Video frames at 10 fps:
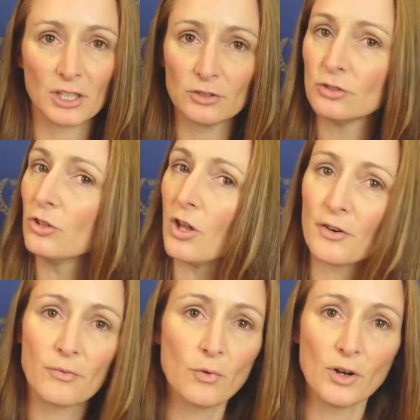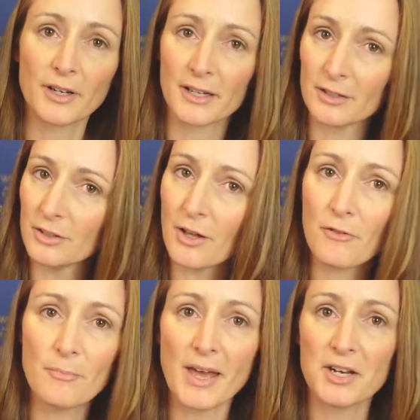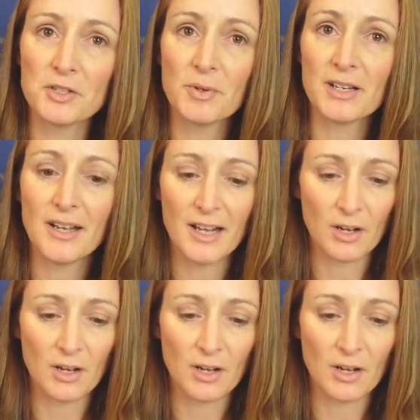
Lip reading: lot of work and a lot of management,